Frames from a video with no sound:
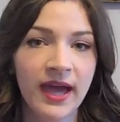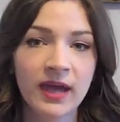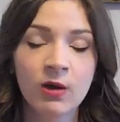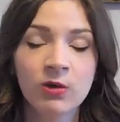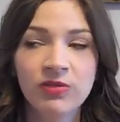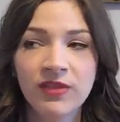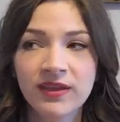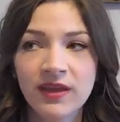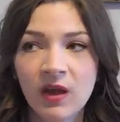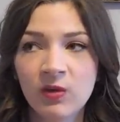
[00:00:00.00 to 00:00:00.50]
I
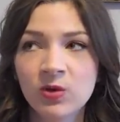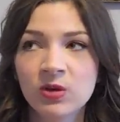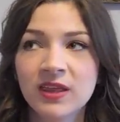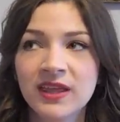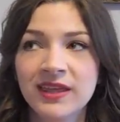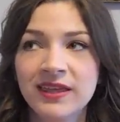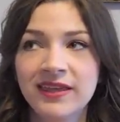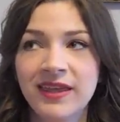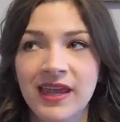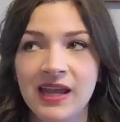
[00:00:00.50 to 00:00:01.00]
don't think I
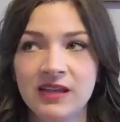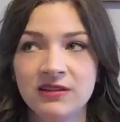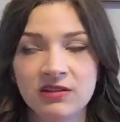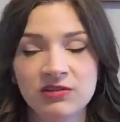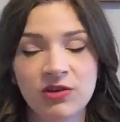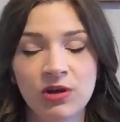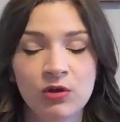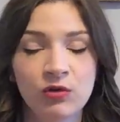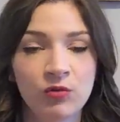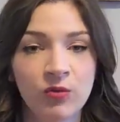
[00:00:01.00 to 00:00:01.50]
really gained
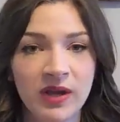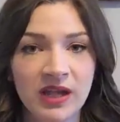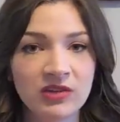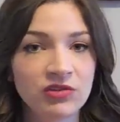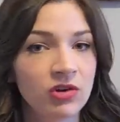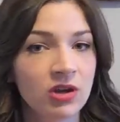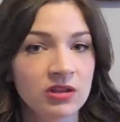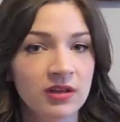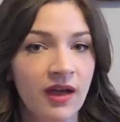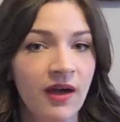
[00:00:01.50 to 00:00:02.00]
a ton of
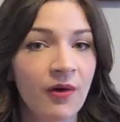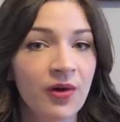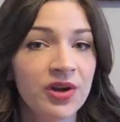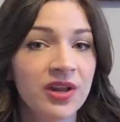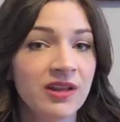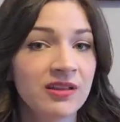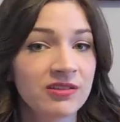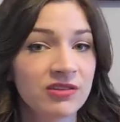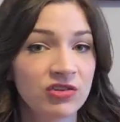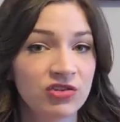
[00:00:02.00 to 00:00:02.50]
weight during the
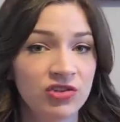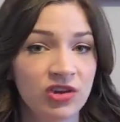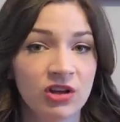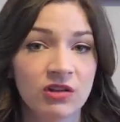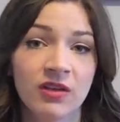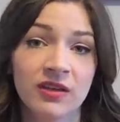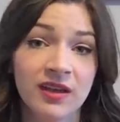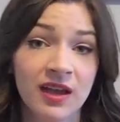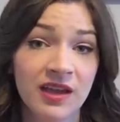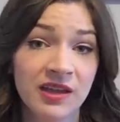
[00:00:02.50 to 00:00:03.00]
holidays this
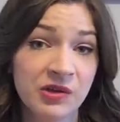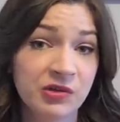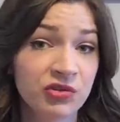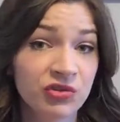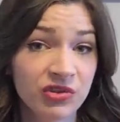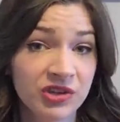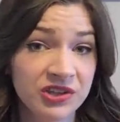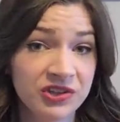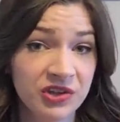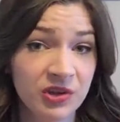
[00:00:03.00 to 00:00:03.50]
year like I
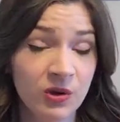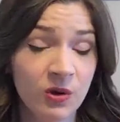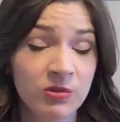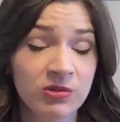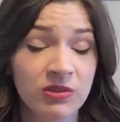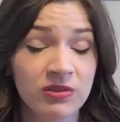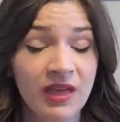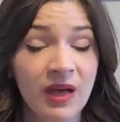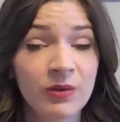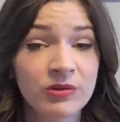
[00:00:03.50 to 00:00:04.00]
usually do,
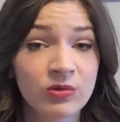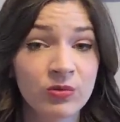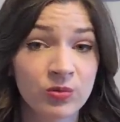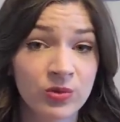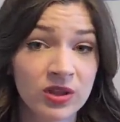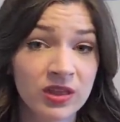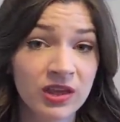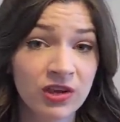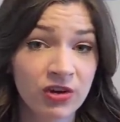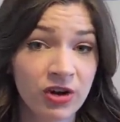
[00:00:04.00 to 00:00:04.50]
so that was
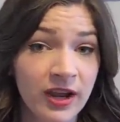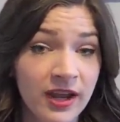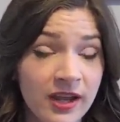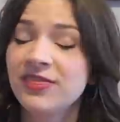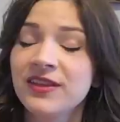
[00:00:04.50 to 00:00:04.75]
really great.